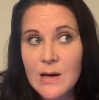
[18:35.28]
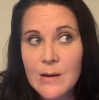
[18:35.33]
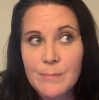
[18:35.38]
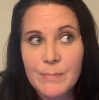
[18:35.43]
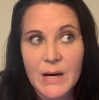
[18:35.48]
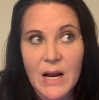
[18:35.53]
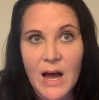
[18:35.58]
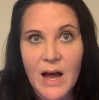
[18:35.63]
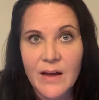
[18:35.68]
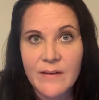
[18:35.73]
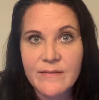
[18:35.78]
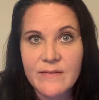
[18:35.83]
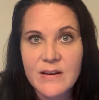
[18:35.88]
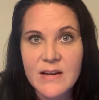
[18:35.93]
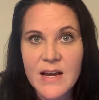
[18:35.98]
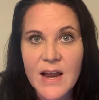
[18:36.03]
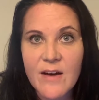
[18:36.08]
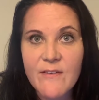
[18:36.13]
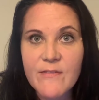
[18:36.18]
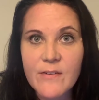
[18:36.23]
But I've
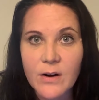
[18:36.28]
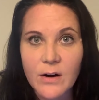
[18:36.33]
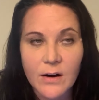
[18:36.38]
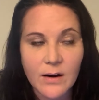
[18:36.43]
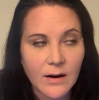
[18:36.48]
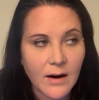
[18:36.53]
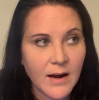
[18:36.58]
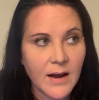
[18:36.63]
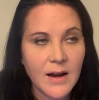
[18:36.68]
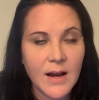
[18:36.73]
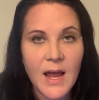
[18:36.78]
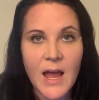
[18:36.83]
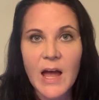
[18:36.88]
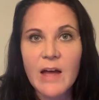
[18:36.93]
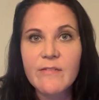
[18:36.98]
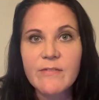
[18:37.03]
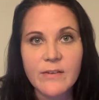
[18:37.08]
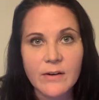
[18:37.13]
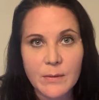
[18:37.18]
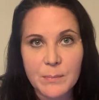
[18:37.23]
never,
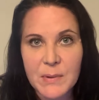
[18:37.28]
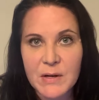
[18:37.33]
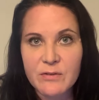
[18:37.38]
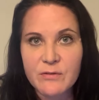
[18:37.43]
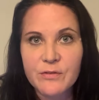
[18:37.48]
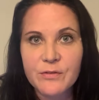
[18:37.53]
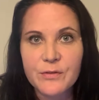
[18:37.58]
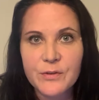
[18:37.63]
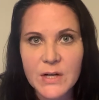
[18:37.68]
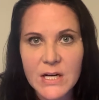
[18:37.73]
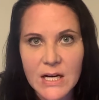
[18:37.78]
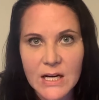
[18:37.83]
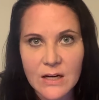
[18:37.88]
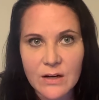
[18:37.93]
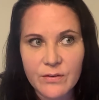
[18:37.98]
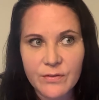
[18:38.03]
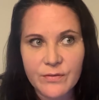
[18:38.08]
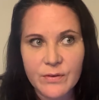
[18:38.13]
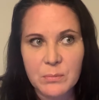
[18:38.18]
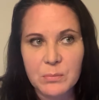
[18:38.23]
ever been
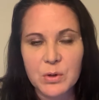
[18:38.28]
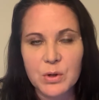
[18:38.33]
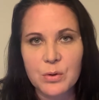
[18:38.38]
freed from